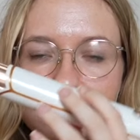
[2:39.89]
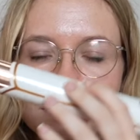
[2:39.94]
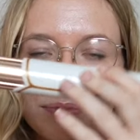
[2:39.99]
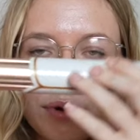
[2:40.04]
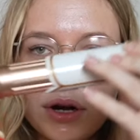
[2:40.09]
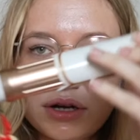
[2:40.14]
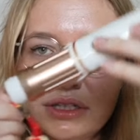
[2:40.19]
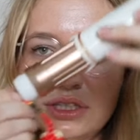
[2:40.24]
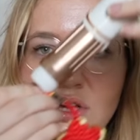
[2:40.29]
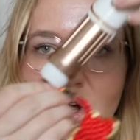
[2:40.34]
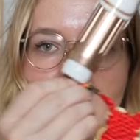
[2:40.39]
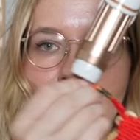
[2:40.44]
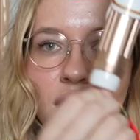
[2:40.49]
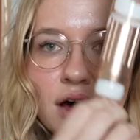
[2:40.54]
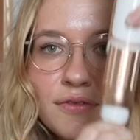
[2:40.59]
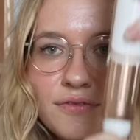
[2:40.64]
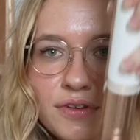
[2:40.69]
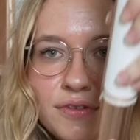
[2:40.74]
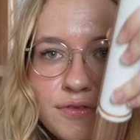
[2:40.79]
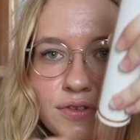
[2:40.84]
parts
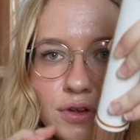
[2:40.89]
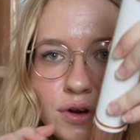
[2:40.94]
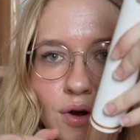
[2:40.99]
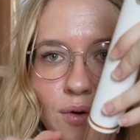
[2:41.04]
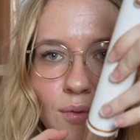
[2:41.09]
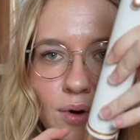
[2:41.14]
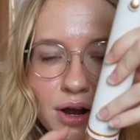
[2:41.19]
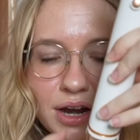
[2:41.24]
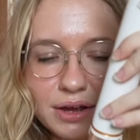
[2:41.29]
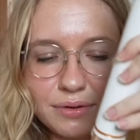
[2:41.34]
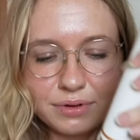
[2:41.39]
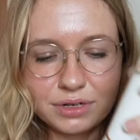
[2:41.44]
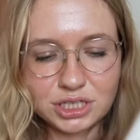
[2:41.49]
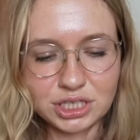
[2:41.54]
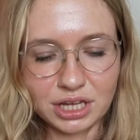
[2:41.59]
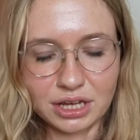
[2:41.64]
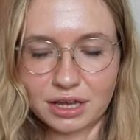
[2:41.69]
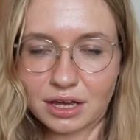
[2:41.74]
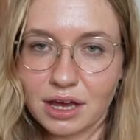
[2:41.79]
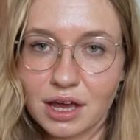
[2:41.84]
off if you don't want it, which
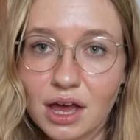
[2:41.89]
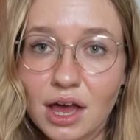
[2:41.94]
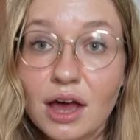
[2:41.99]
like